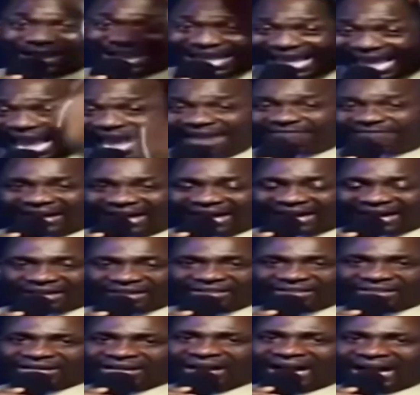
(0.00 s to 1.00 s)
forever
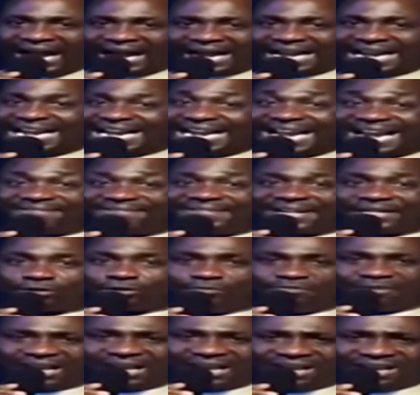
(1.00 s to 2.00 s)
and never
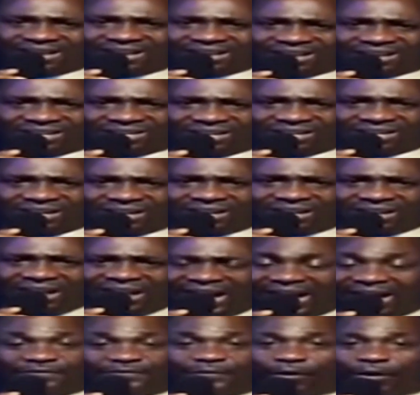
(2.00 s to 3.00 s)
to be heard.
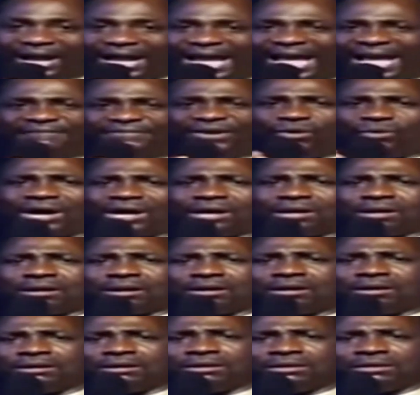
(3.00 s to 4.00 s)
And for everyone
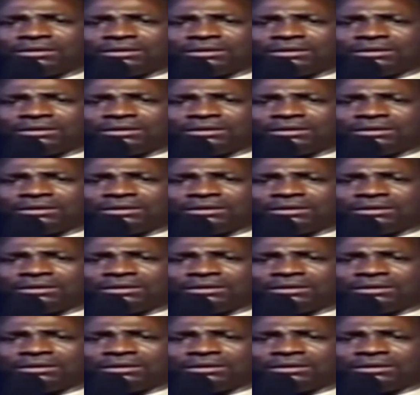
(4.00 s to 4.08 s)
